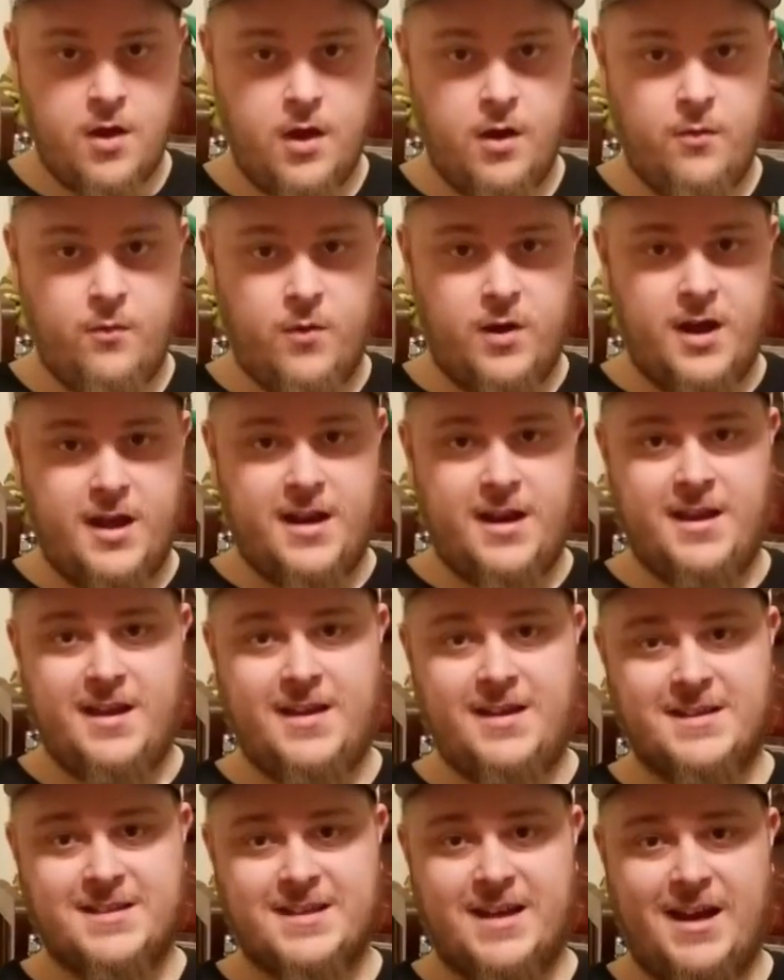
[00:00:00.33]
What
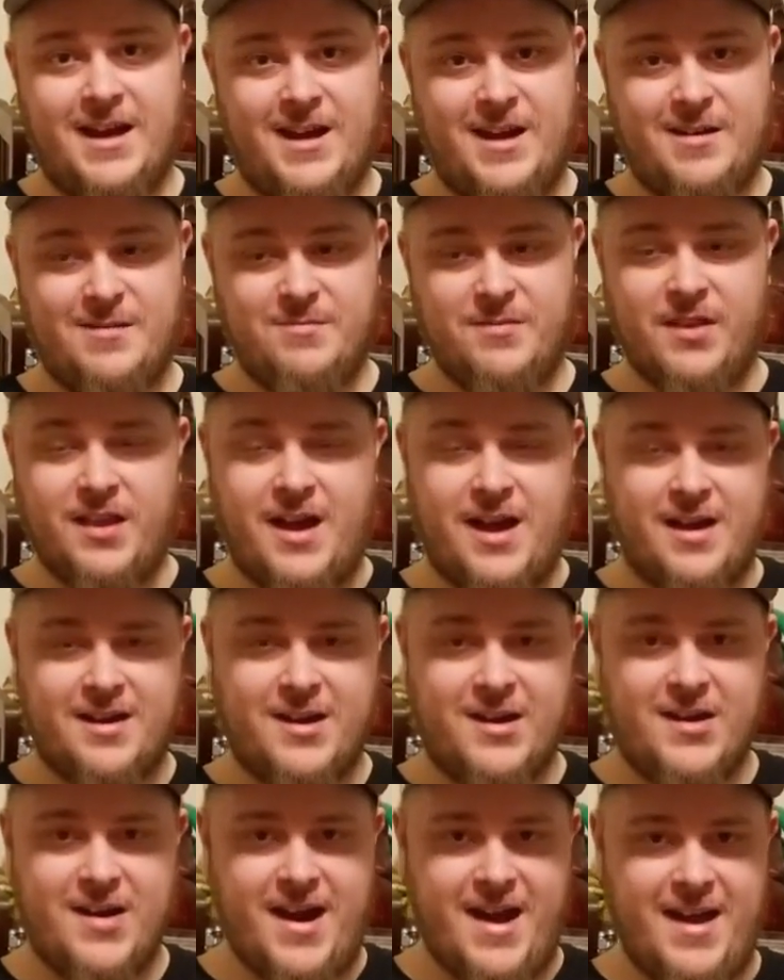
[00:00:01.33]
is up,
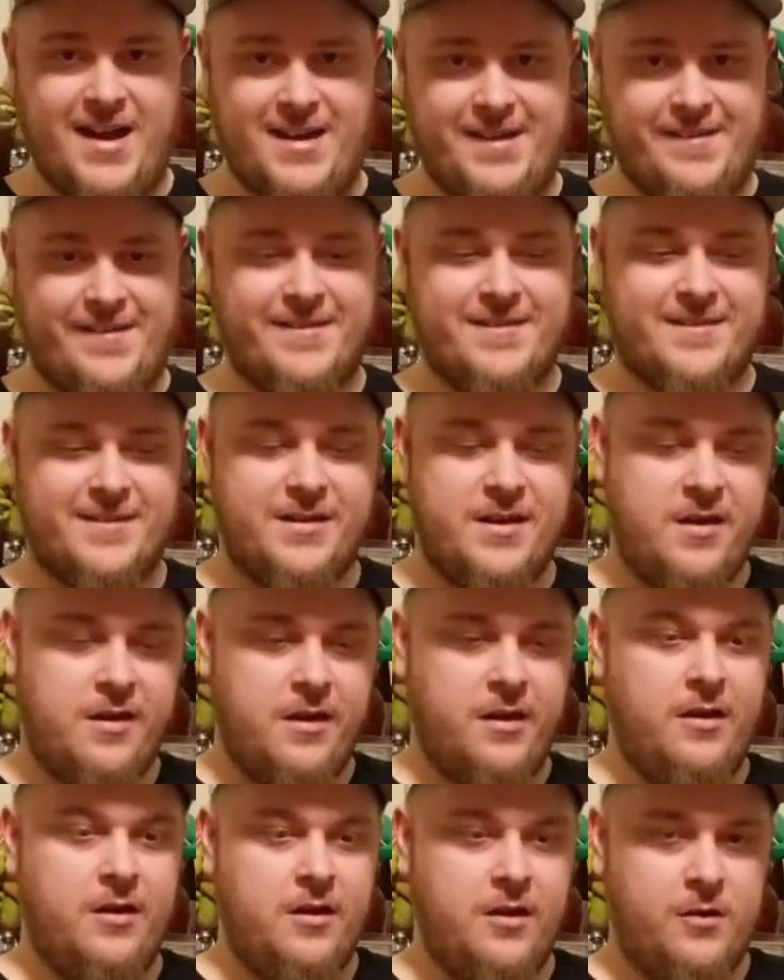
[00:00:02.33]
locker heads?
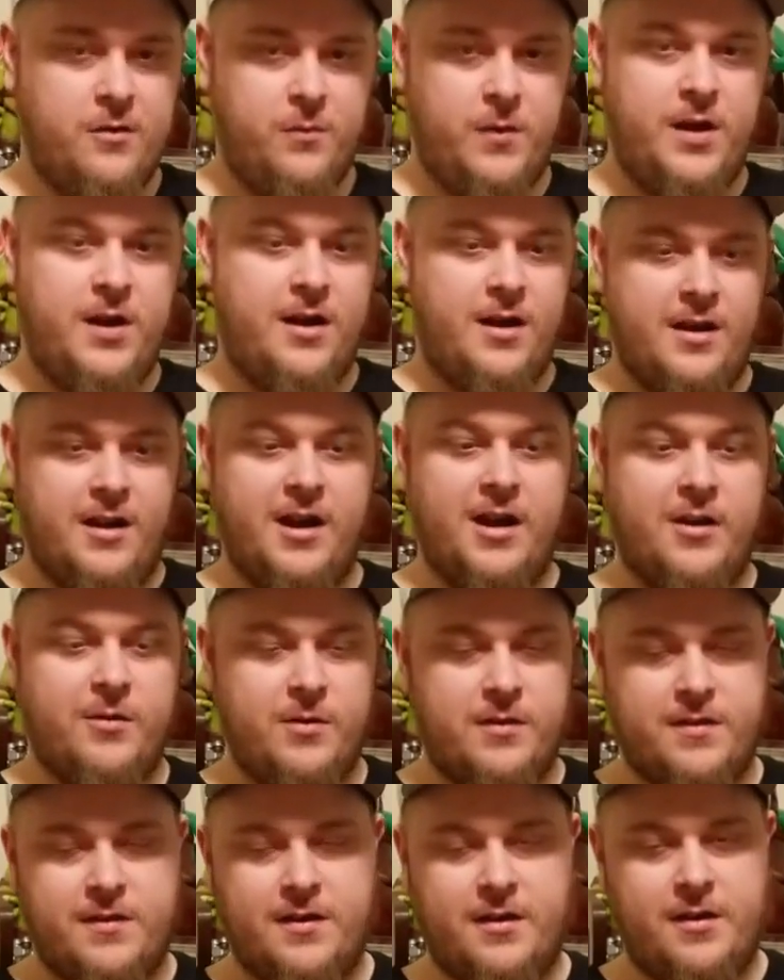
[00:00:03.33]
We are here
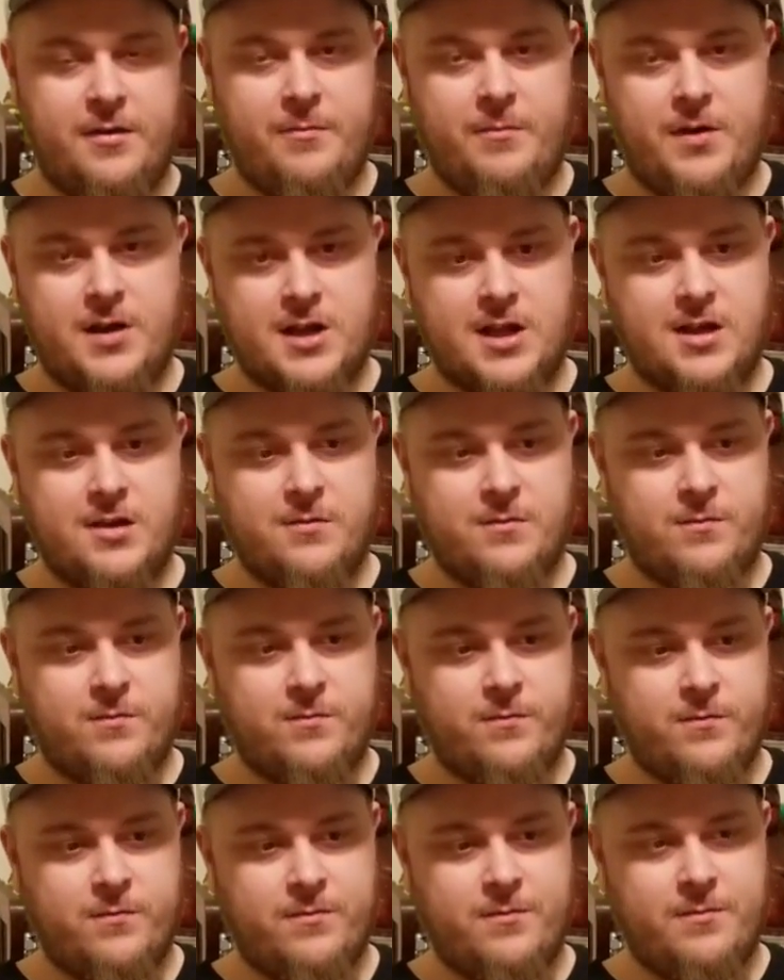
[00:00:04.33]
with the much
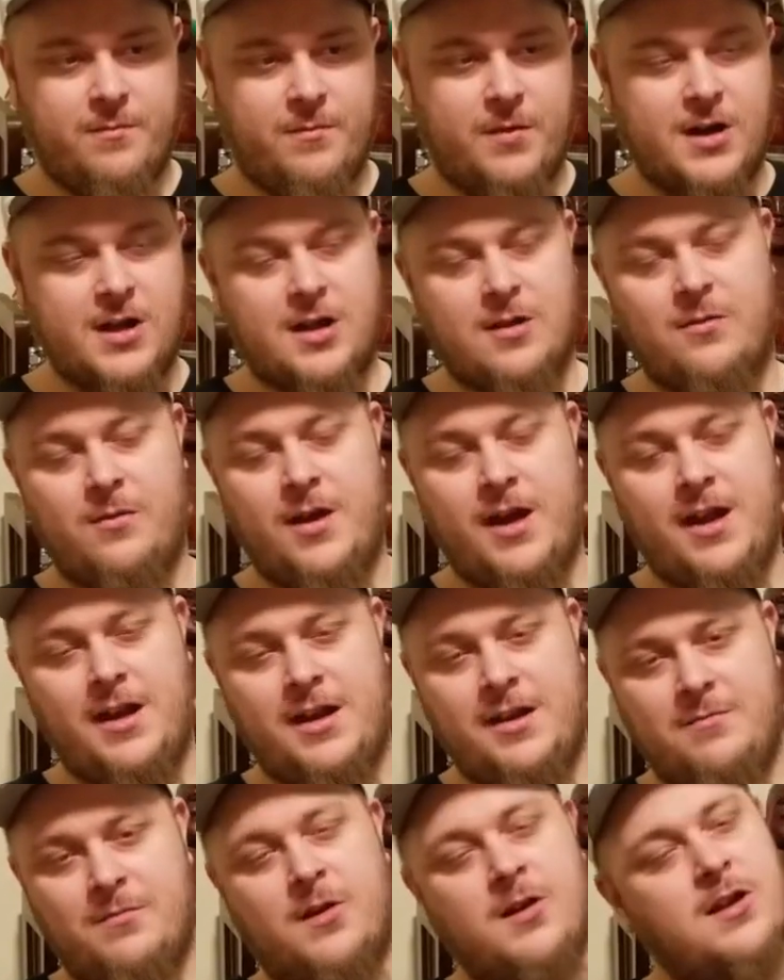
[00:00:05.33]

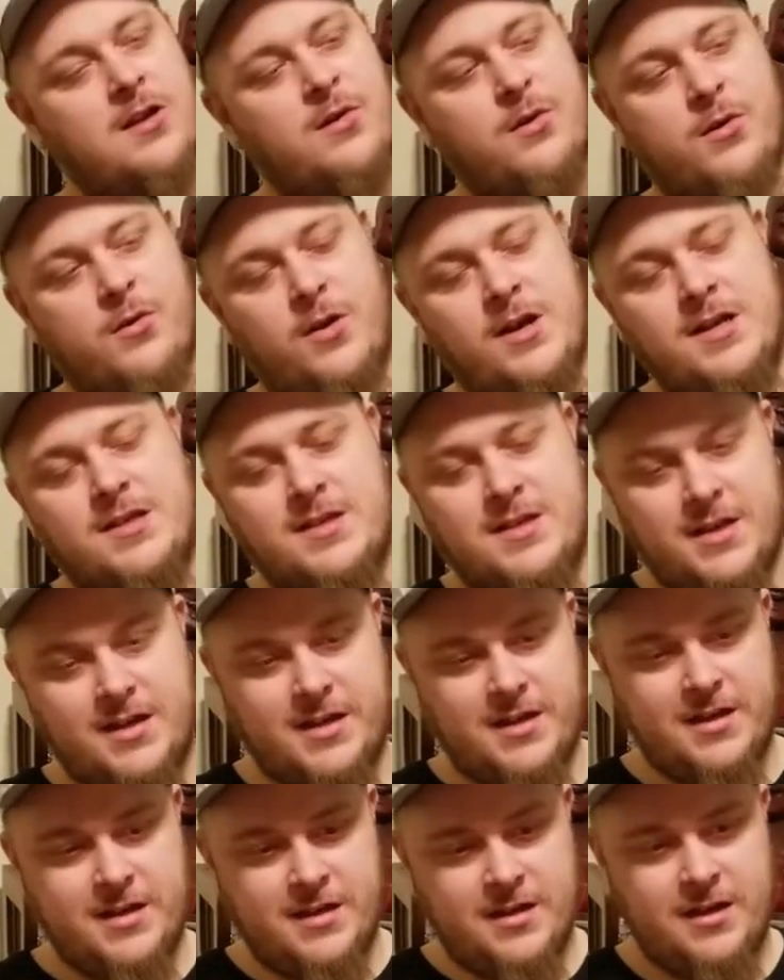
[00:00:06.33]
awaited, much
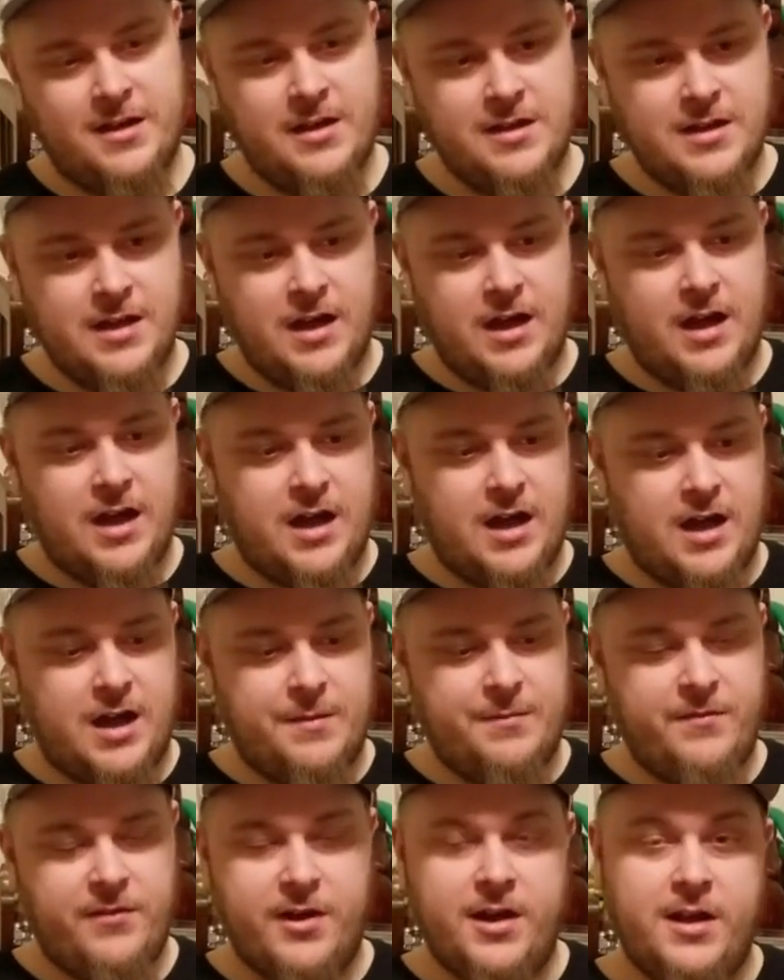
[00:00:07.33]
requested
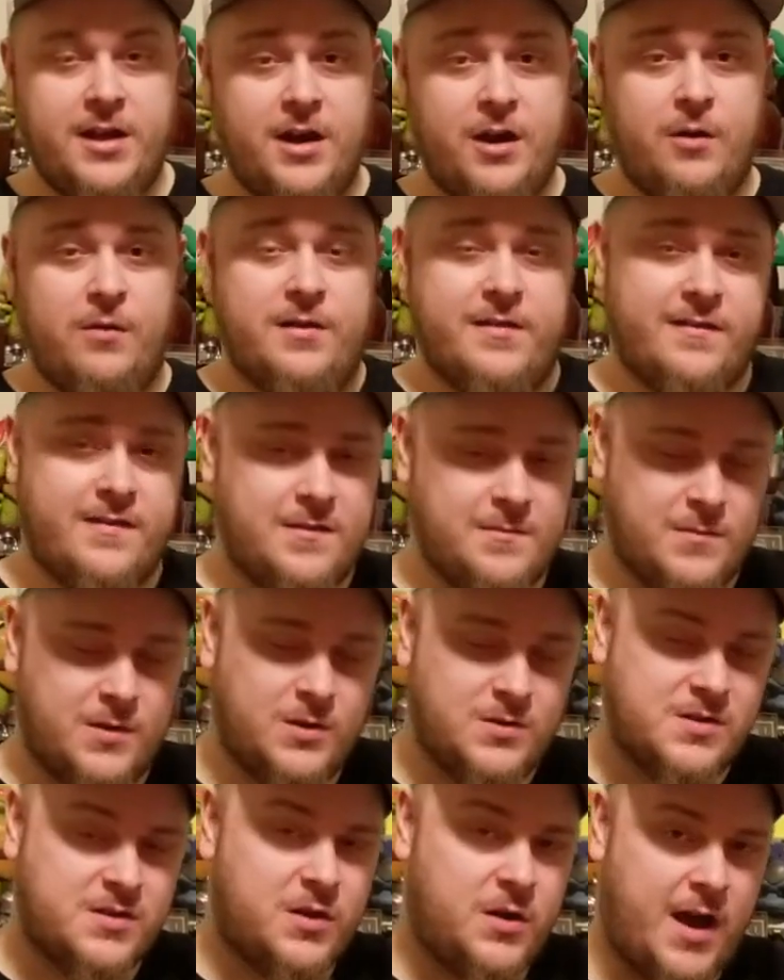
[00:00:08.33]
video. It's the
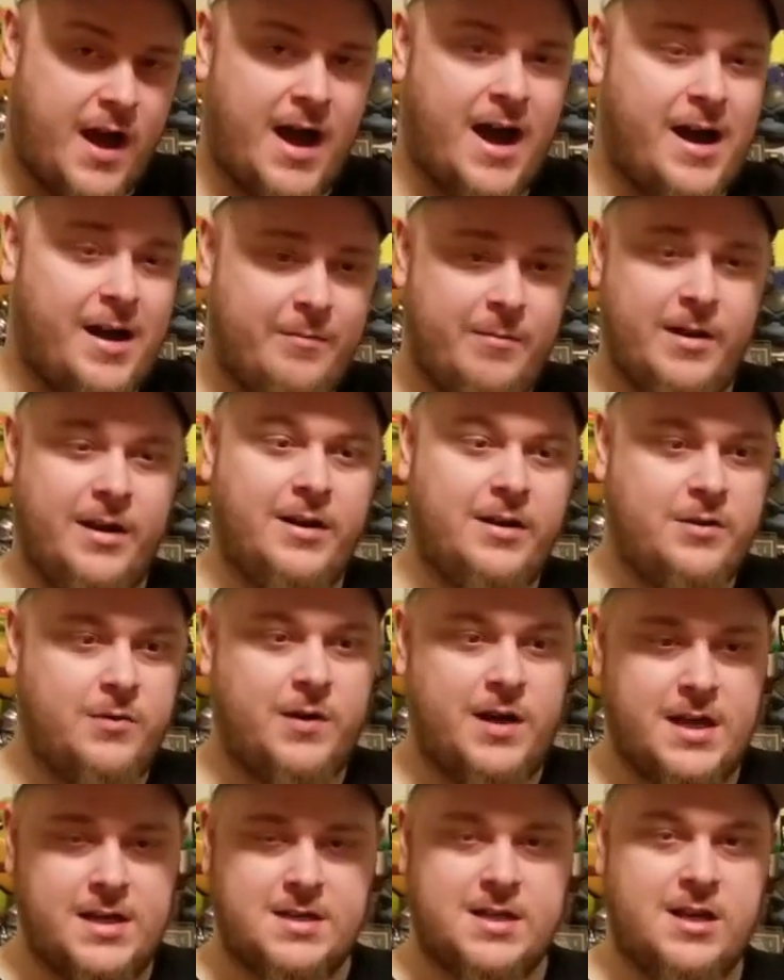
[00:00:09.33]
most common
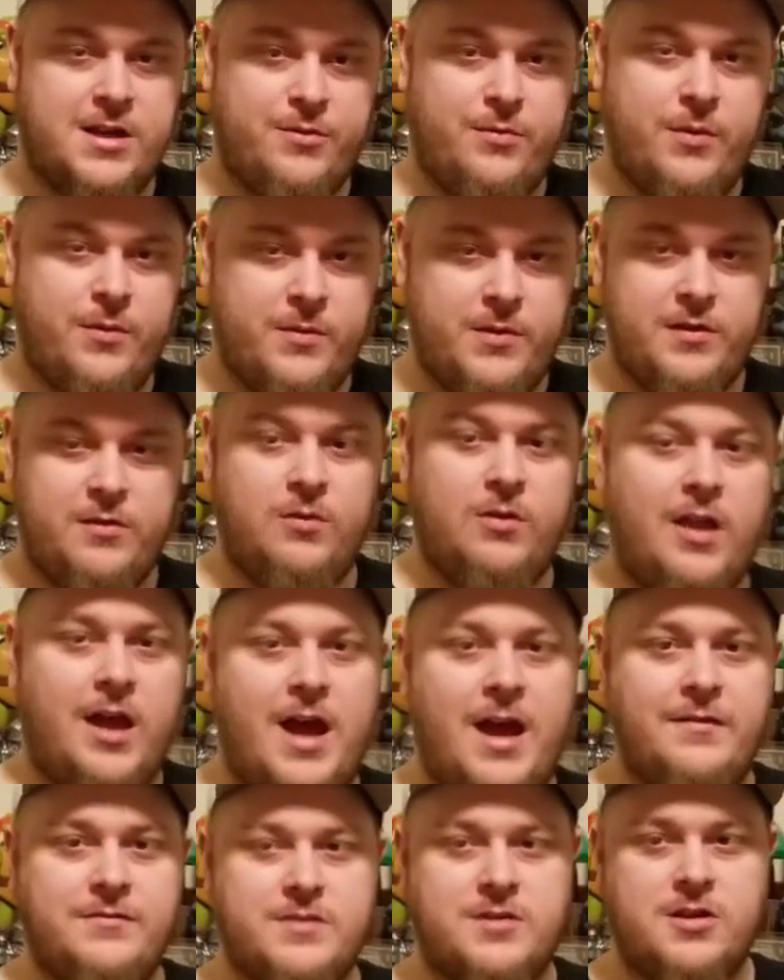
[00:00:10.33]
question when we do
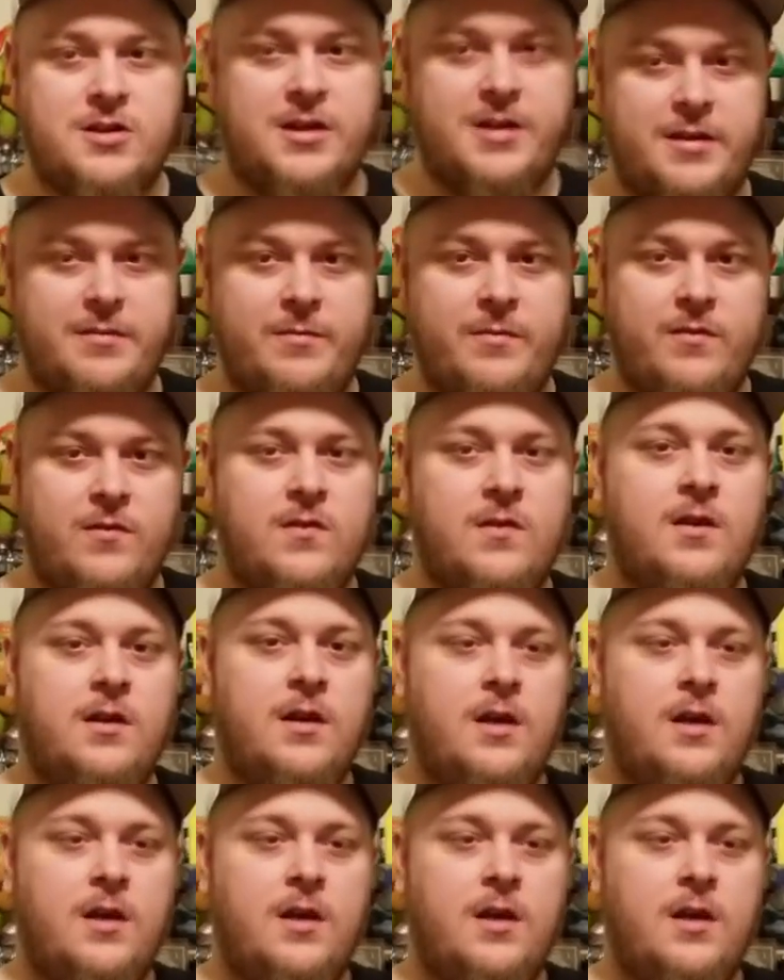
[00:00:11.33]
live streams.